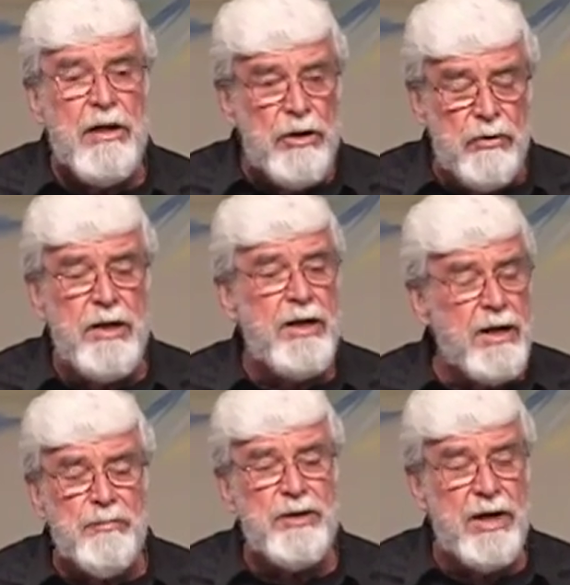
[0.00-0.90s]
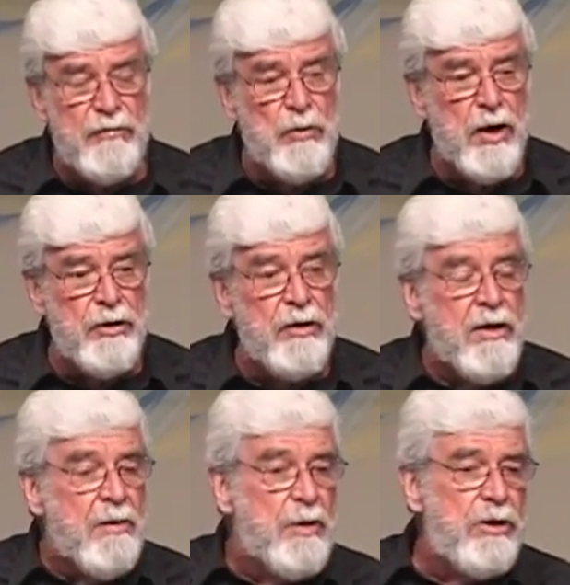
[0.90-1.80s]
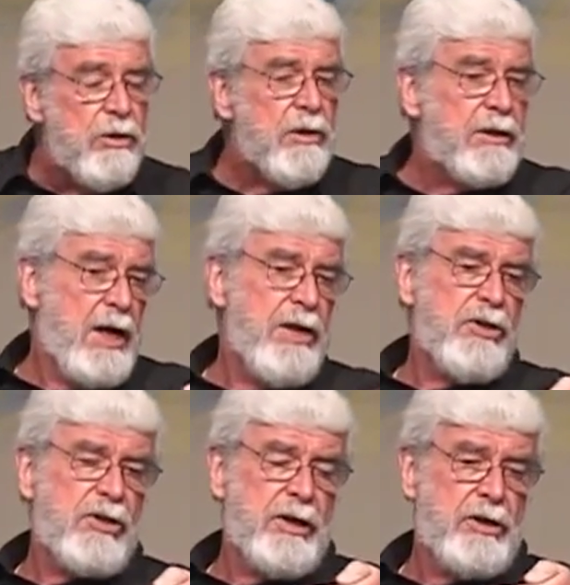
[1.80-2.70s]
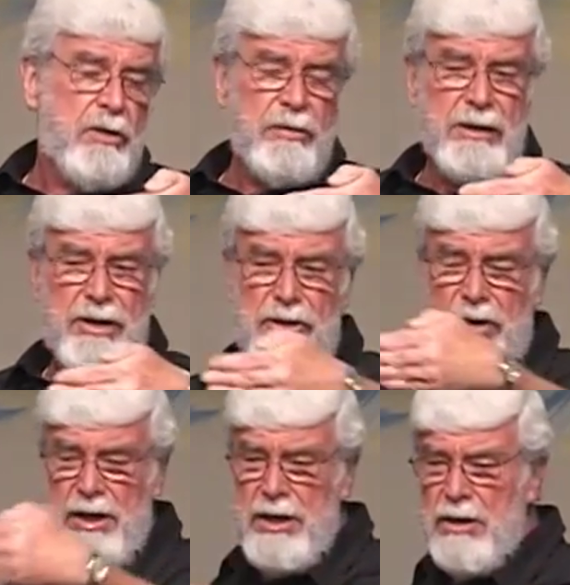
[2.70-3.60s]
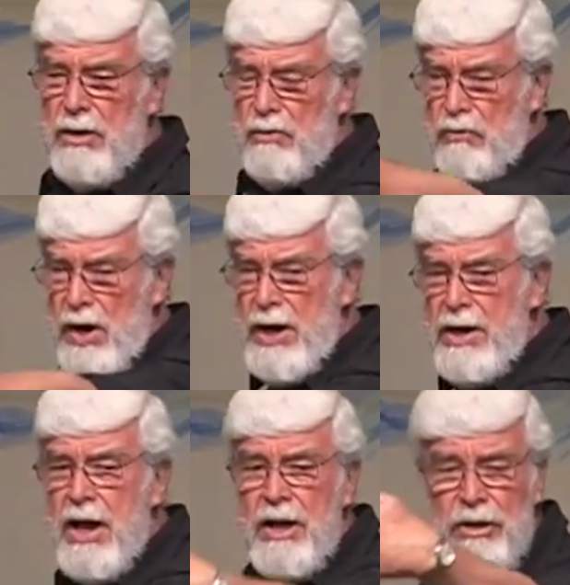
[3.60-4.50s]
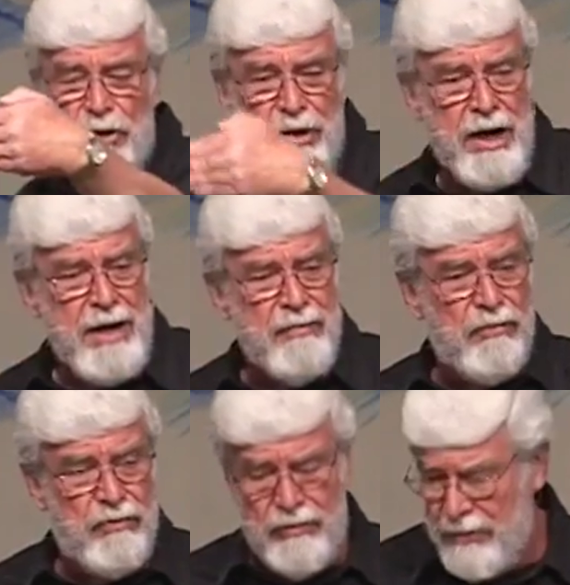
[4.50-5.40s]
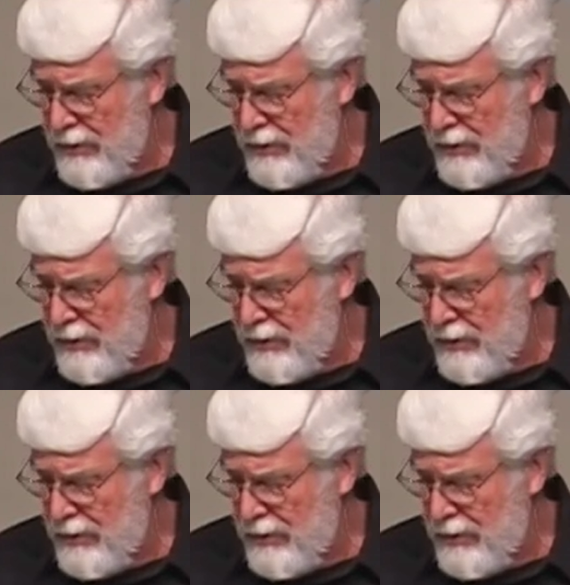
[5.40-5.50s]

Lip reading: You can get upset if you want to, but do it consciously. Don't let your ego run your life.